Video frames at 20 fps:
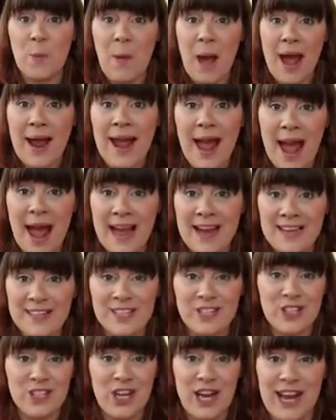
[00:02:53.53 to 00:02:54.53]
my
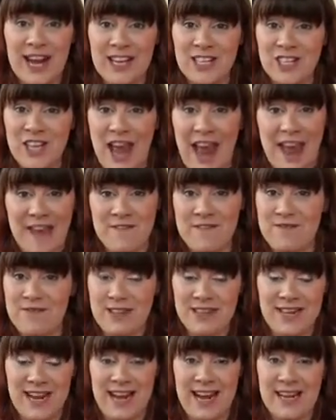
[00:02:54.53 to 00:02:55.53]
eyes change
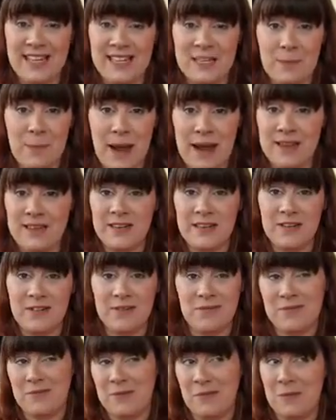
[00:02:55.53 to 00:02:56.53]
every day depending
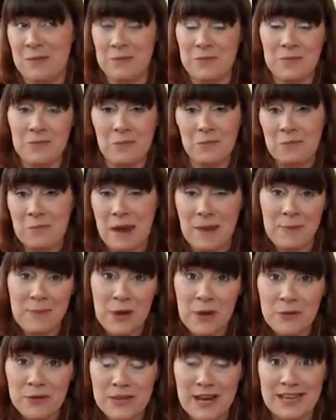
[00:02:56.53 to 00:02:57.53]
on my
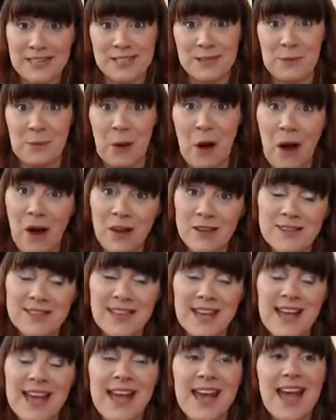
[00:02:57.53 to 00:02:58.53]
mood, I suppose.
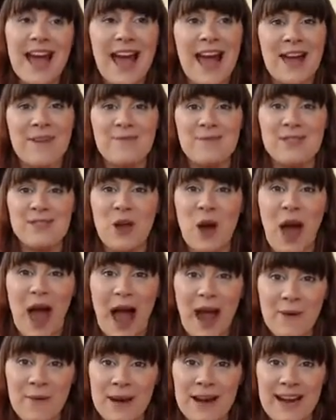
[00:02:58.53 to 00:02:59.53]
So
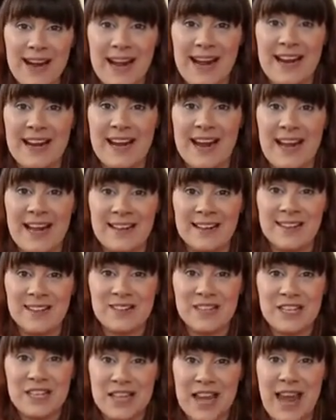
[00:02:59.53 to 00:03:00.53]
I went in, and
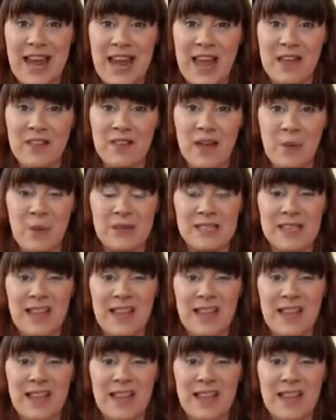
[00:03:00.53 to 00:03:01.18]
today there